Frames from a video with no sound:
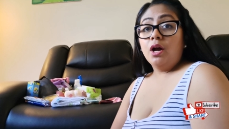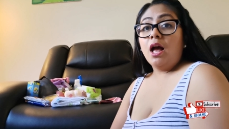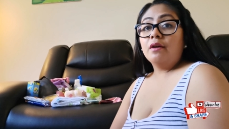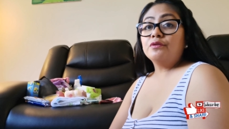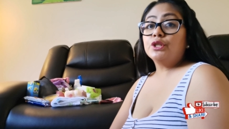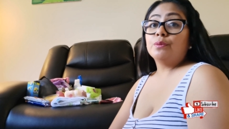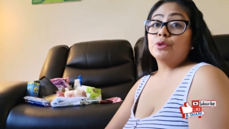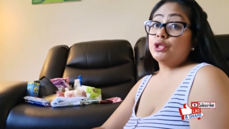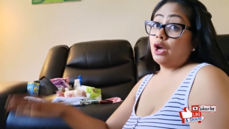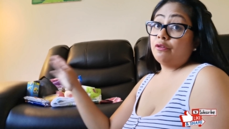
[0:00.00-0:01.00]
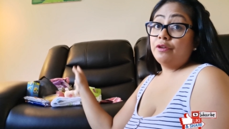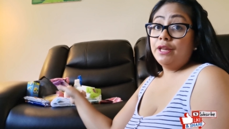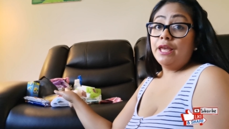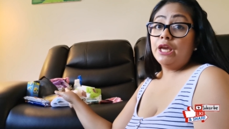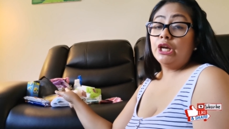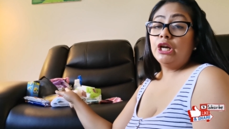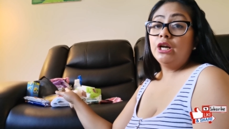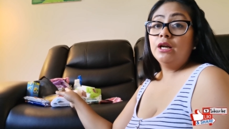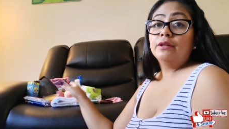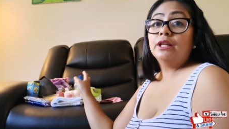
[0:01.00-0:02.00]
do have some stuff in
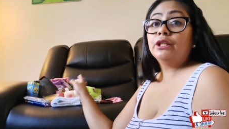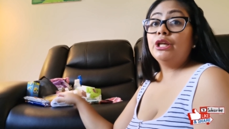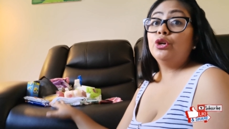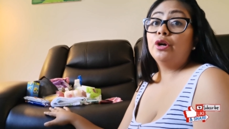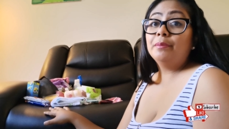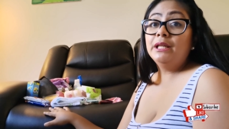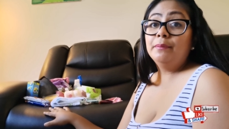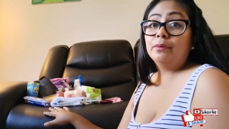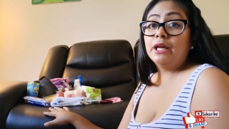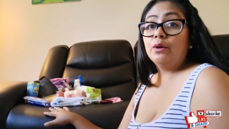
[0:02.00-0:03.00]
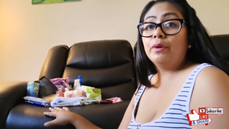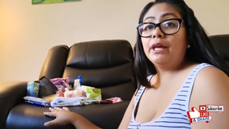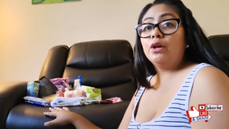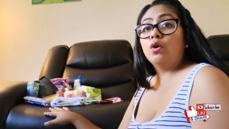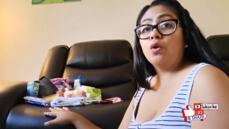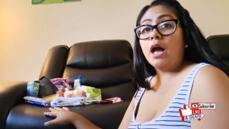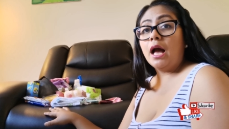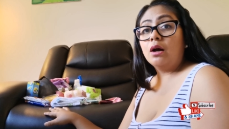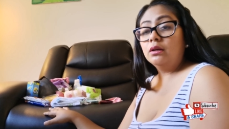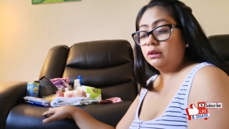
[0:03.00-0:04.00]
here that I normally bring when I go
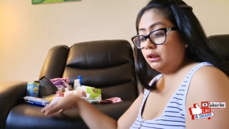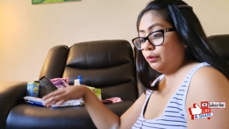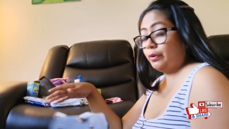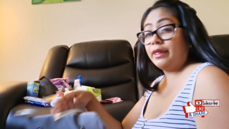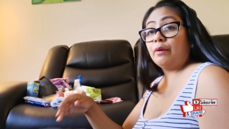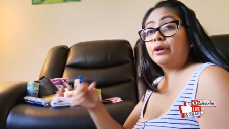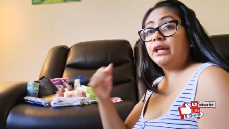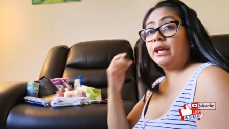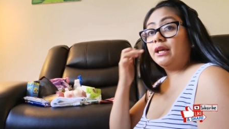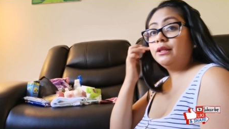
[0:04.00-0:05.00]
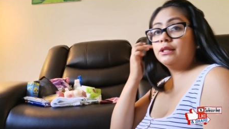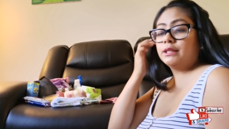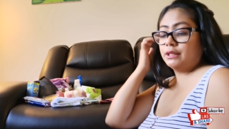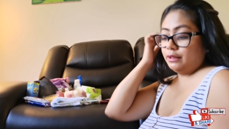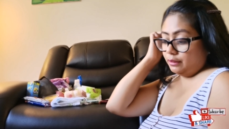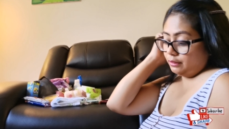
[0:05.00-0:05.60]
out with our kids.